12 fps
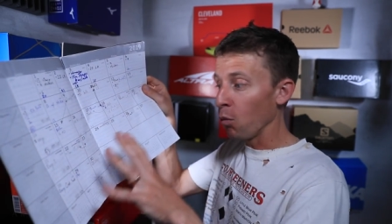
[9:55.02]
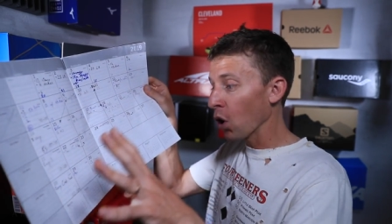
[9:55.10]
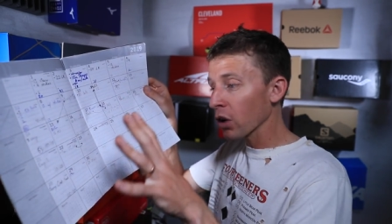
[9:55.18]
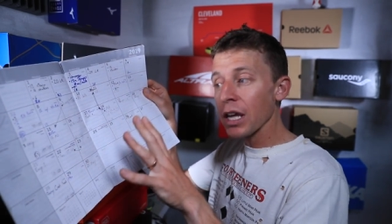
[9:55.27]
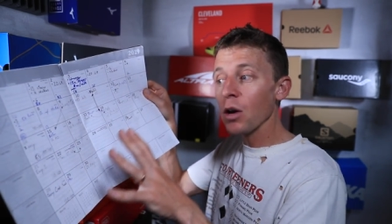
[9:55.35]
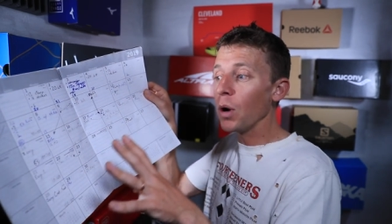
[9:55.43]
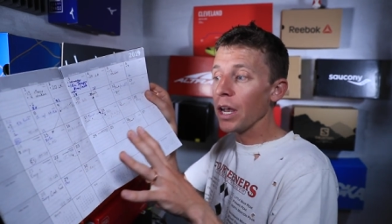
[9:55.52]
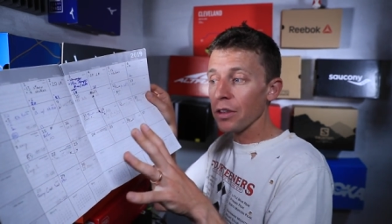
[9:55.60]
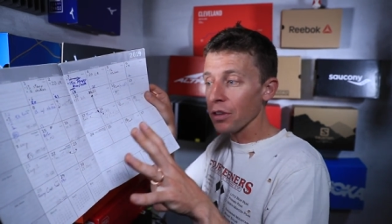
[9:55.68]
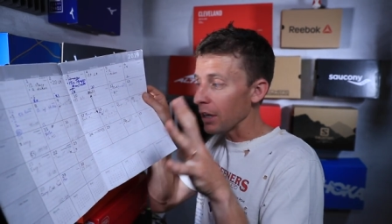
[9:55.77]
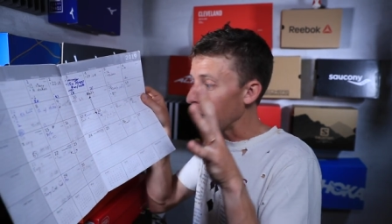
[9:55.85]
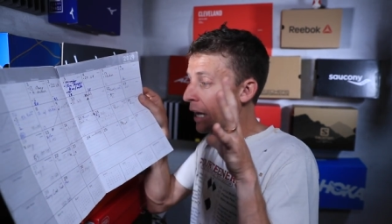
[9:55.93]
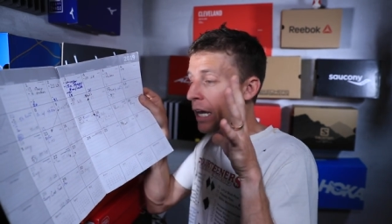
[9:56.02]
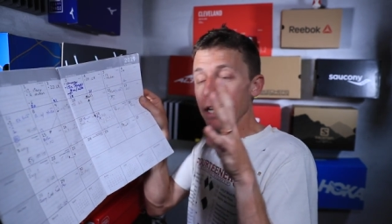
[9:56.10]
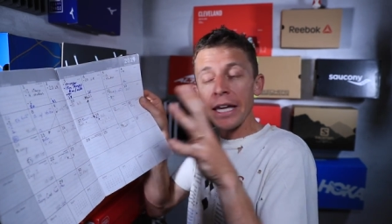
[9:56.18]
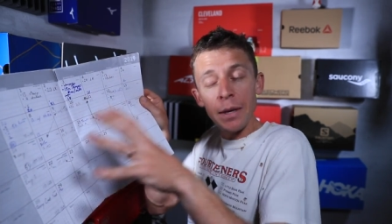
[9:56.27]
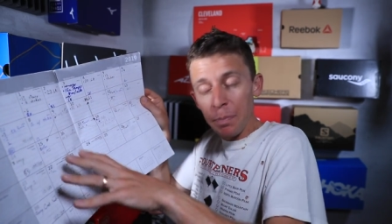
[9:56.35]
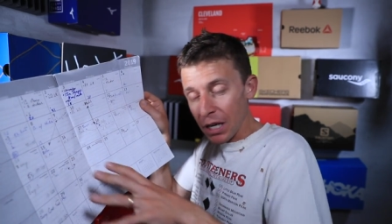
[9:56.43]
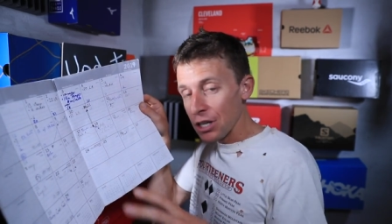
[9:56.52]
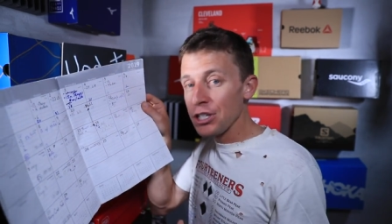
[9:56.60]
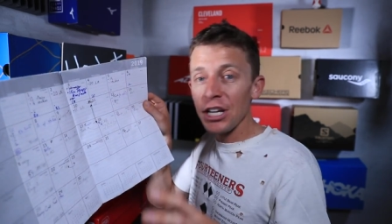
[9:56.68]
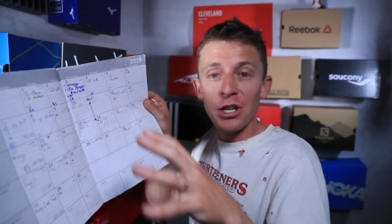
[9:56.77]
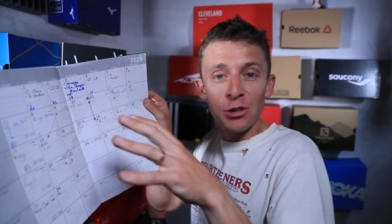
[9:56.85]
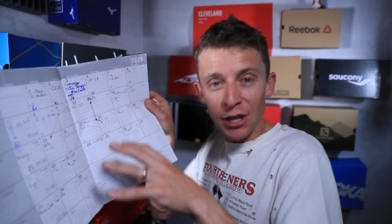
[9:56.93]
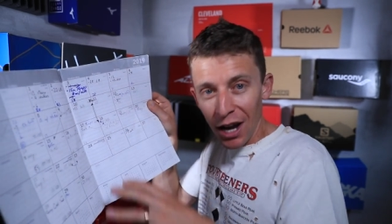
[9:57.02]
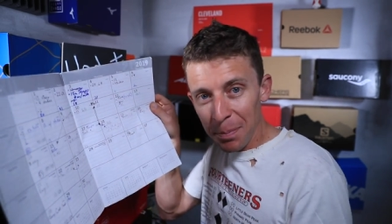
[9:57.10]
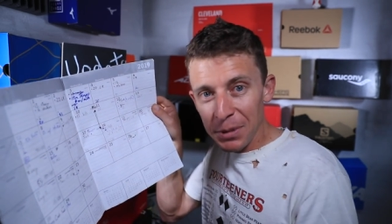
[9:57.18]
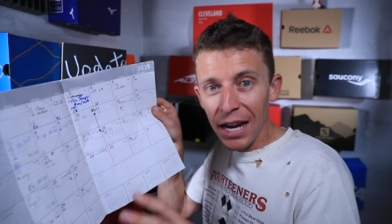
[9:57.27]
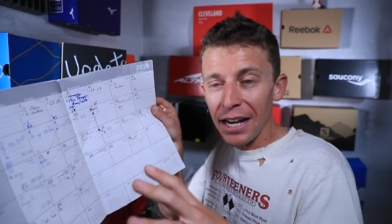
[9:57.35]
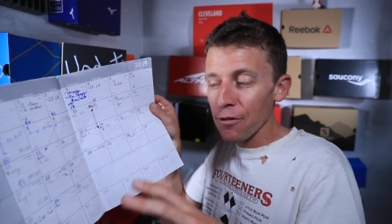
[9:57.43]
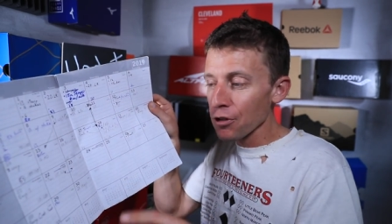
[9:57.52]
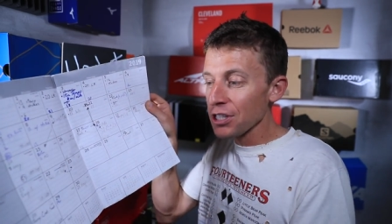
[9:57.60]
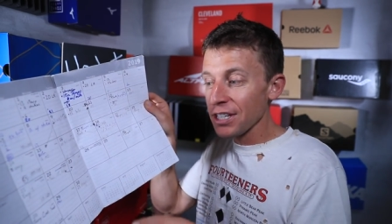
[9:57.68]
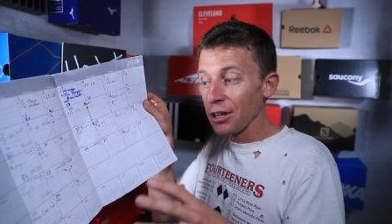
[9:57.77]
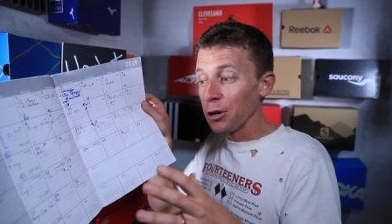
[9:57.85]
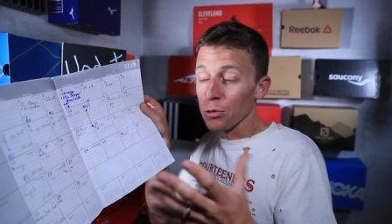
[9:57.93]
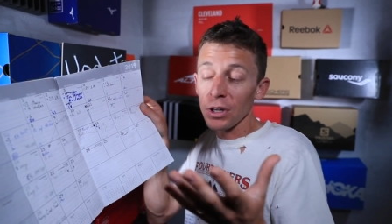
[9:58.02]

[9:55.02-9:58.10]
working with and keep continue to update every single,